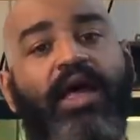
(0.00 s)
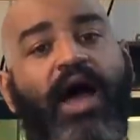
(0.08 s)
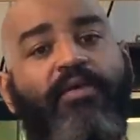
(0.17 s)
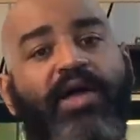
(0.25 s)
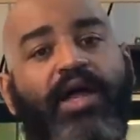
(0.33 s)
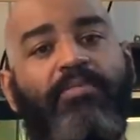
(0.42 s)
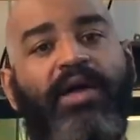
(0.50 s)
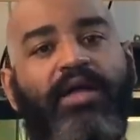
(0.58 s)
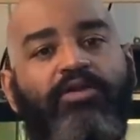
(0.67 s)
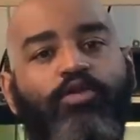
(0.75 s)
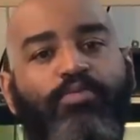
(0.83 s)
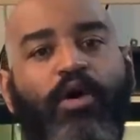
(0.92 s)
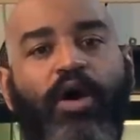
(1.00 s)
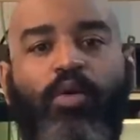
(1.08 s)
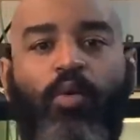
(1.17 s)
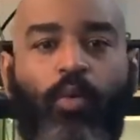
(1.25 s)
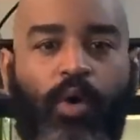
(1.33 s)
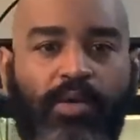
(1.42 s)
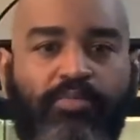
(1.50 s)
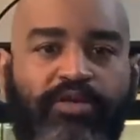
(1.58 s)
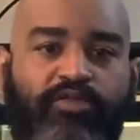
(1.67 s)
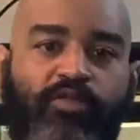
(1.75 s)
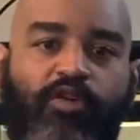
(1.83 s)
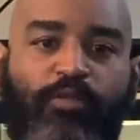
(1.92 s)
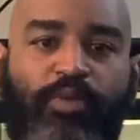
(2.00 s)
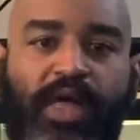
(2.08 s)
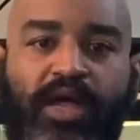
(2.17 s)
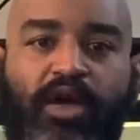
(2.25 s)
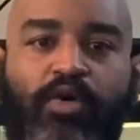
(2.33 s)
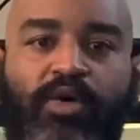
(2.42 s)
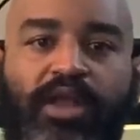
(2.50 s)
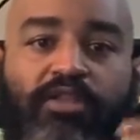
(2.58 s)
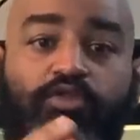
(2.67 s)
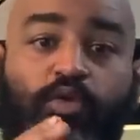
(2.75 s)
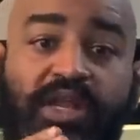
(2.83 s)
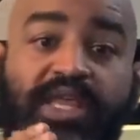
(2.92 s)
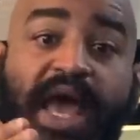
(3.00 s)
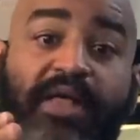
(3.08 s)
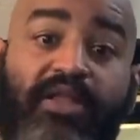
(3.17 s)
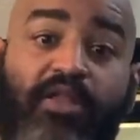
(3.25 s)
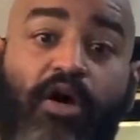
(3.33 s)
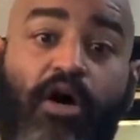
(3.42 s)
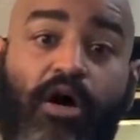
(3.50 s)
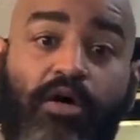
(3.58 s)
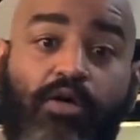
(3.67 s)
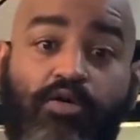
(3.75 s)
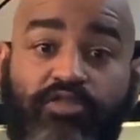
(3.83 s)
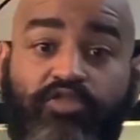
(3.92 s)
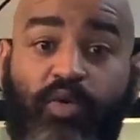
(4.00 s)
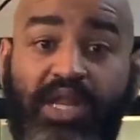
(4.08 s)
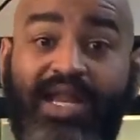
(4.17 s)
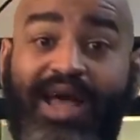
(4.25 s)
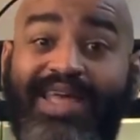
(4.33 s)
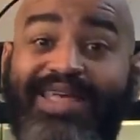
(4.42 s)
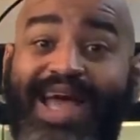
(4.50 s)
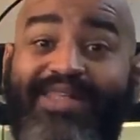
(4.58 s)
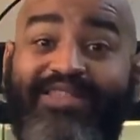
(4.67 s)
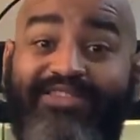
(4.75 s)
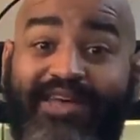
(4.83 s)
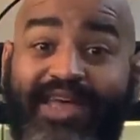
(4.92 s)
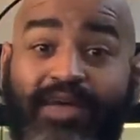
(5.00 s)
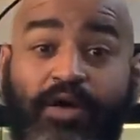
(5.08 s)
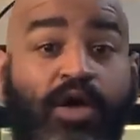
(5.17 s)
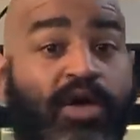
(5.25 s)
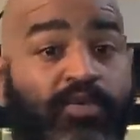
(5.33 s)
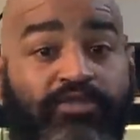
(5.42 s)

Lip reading: I recommend you put one bristlenose pleco in a 20-gallon long or a 29-gallon tank with